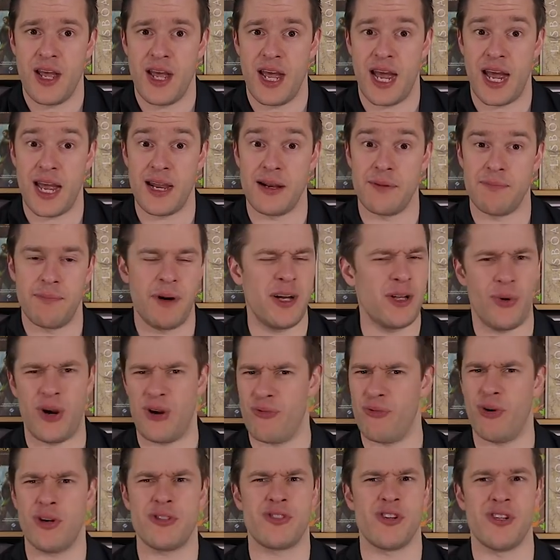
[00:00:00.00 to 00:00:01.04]
And by the
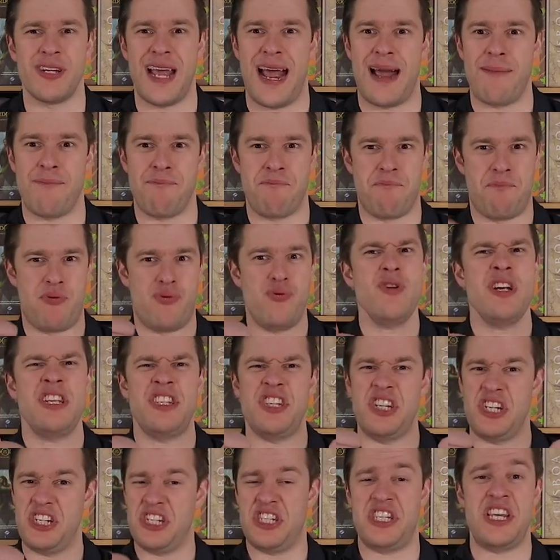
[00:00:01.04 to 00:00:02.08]
way, Rotterdam,
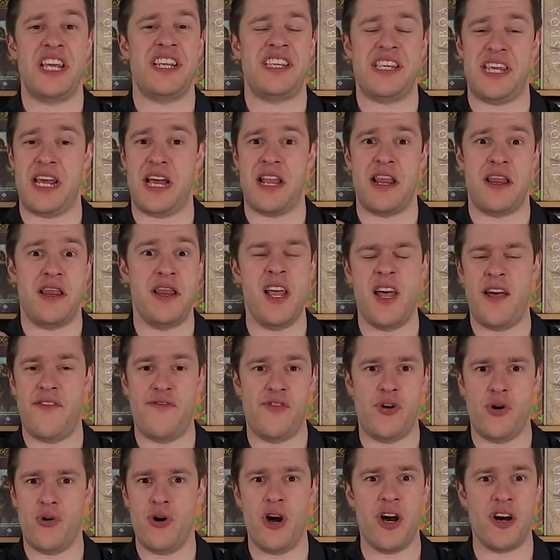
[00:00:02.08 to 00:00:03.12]
pretty city. I
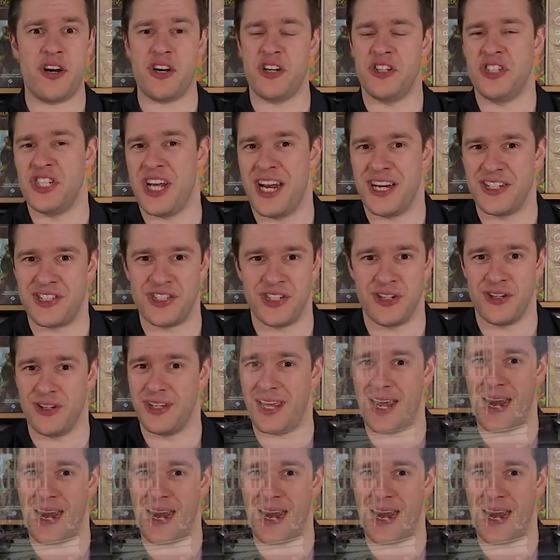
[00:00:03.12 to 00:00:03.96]
love your architecture